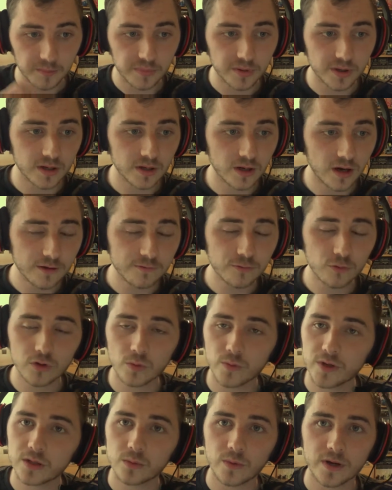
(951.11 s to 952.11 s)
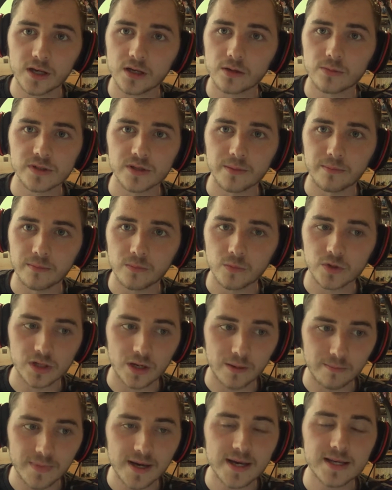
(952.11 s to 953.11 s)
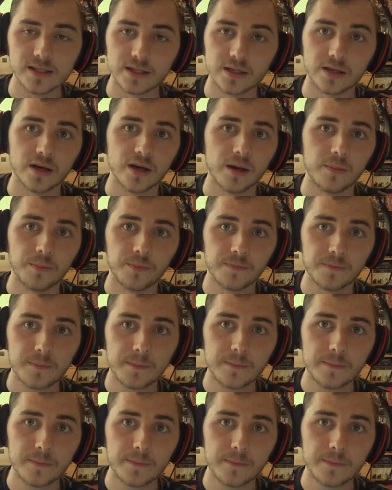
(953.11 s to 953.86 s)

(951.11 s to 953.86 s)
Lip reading: But I thought the Wind Waker was an amazing game.